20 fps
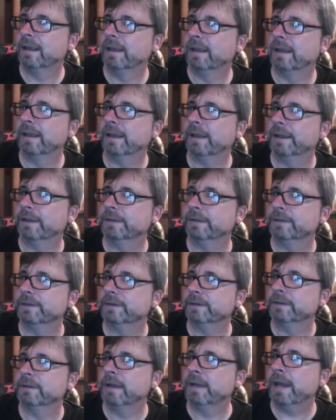And
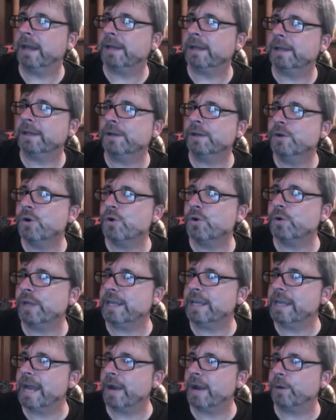hey,
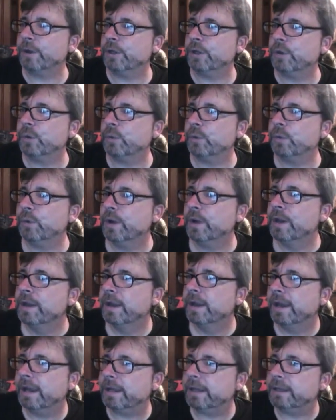Hoogie, how are you?
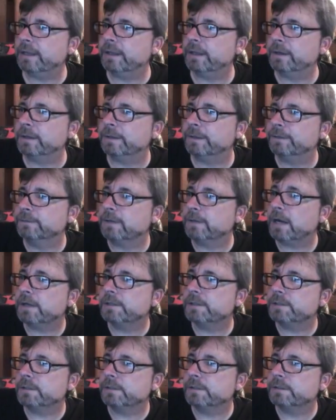Hey, y'all,
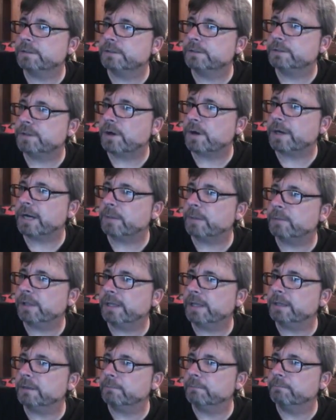Risers. Sorry I'm
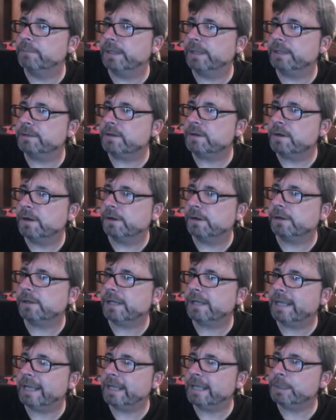late. Been
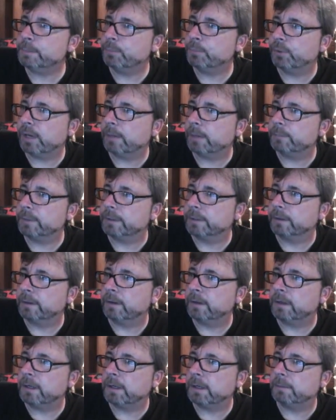hurricane prepping.
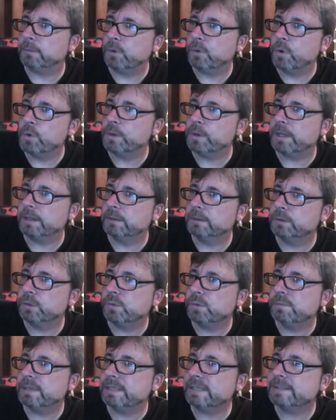Oh, Hoogie,
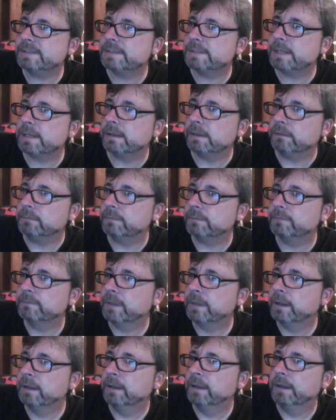do be safe.
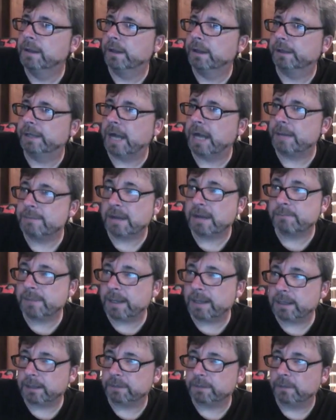Got my
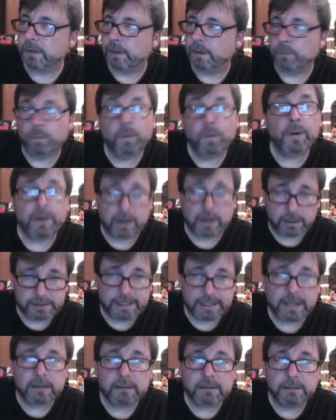bacon, though. Well,
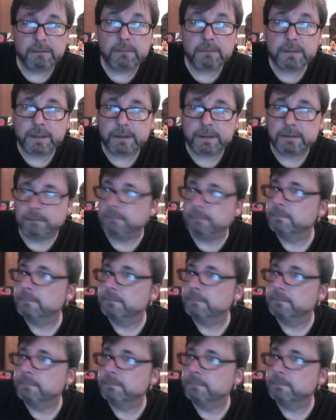yeah, okay.